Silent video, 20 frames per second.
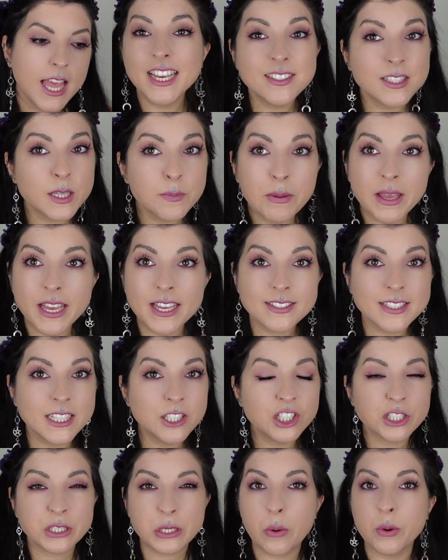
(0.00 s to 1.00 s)
Is the piercing
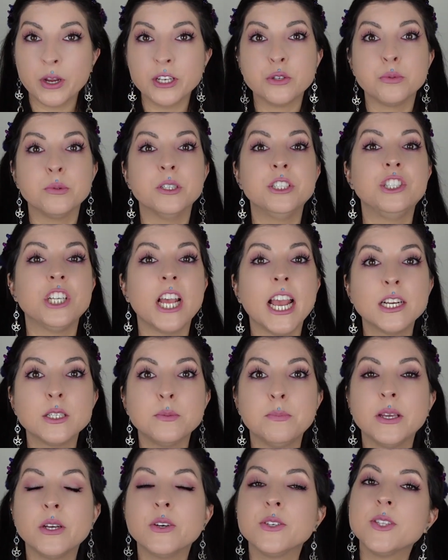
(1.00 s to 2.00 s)
just going to
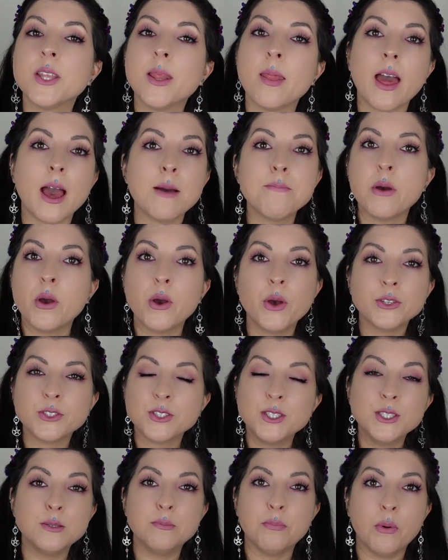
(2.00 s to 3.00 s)
reject because that
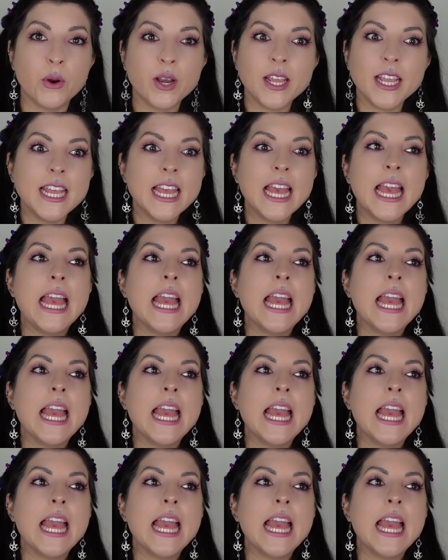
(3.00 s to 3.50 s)
person's body